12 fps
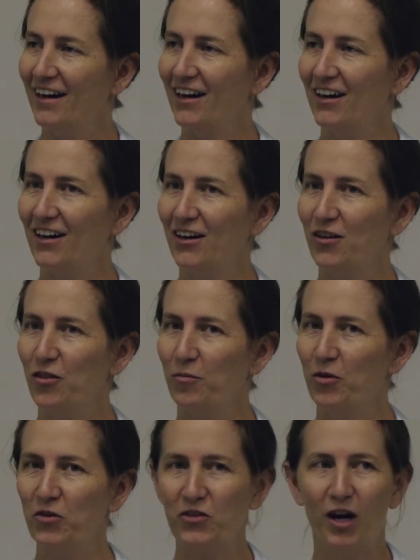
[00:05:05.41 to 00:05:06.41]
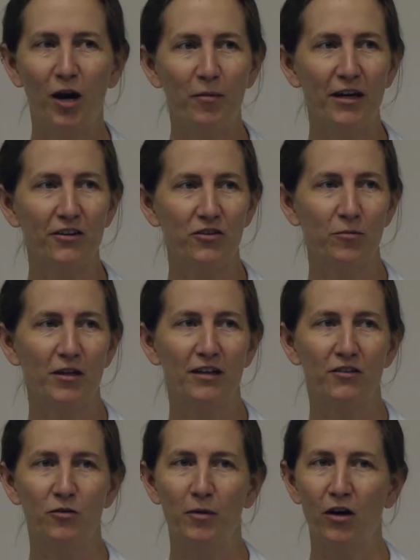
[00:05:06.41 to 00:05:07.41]
The most common estimate
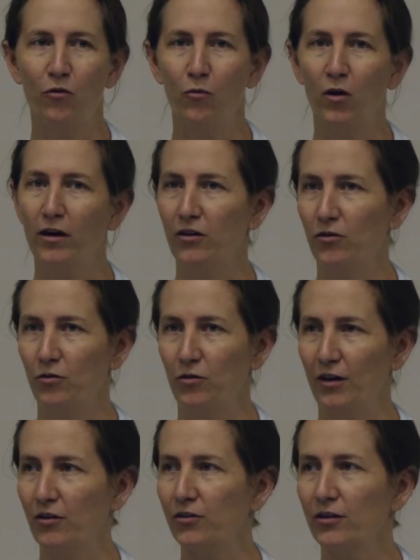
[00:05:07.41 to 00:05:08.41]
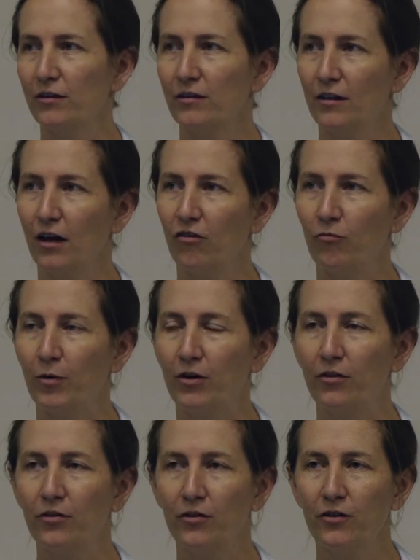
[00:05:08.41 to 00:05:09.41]
is about 1 in 2,000 live
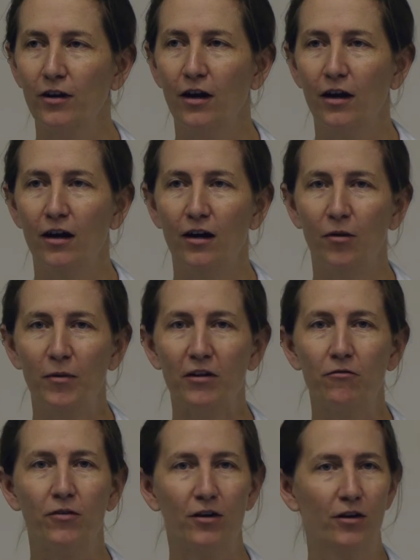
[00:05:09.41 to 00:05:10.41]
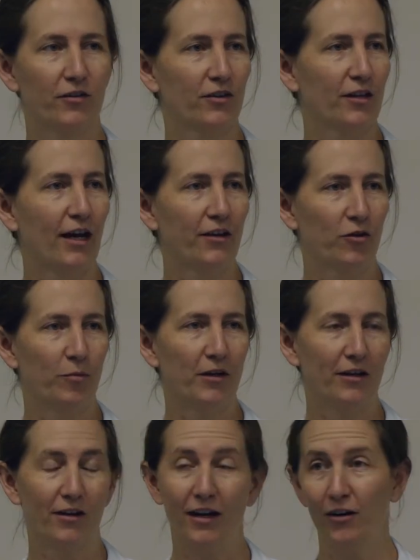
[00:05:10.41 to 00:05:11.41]
births. It varies a lot
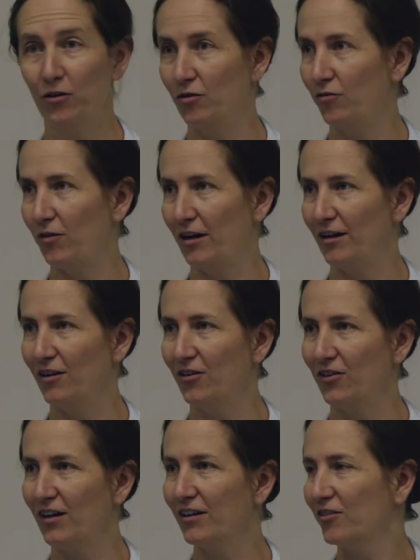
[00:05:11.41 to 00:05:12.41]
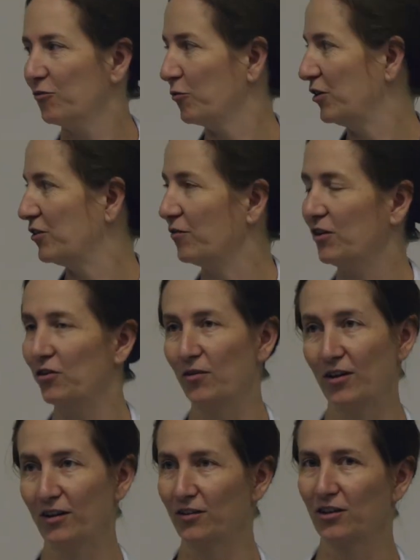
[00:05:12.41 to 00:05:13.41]
depending on how you define intersex, which of these
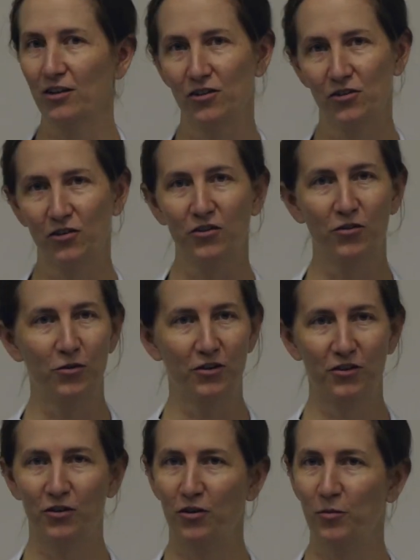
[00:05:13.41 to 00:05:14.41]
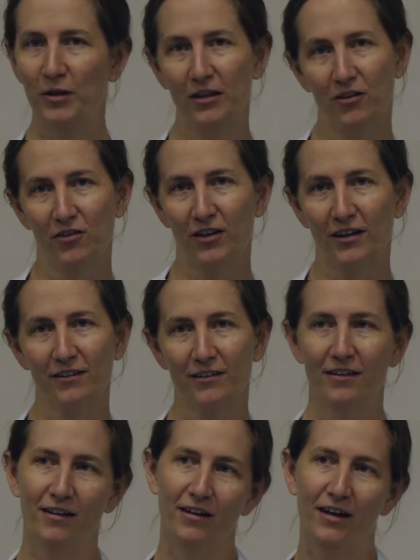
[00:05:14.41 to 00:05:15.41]
various conditions you consider to be intersex,
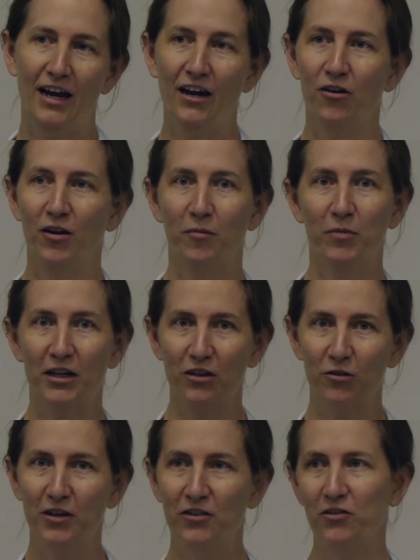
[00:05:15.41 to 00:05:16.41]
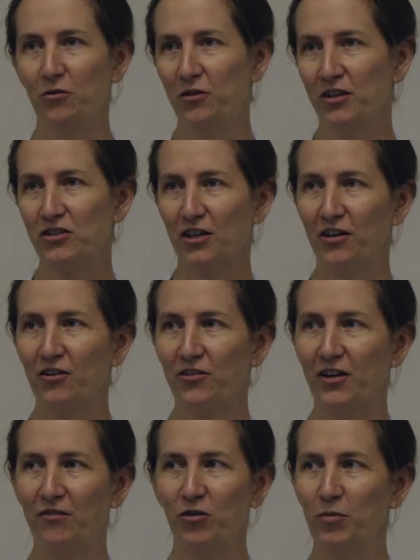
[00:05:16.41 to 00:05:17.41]
how ambiguous you think
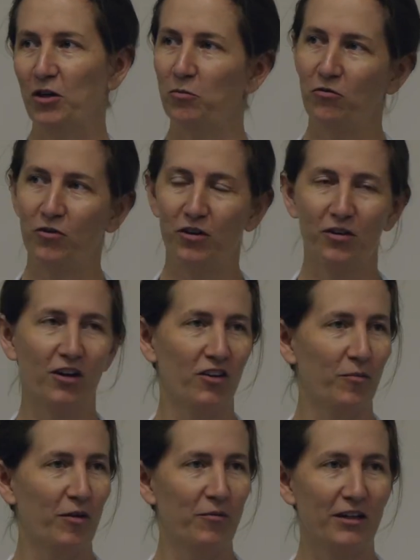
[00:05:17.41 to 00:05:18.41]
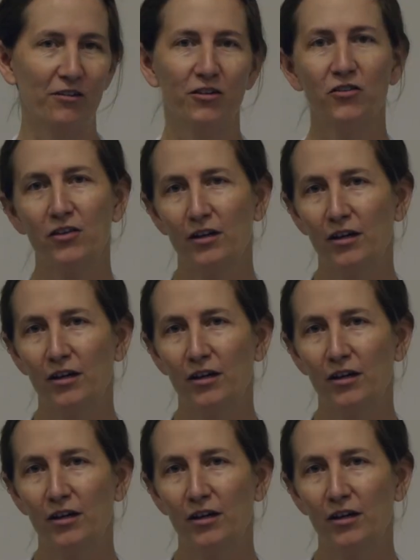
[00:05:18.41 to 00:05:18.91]
genitals have to be before you call them ambiguous.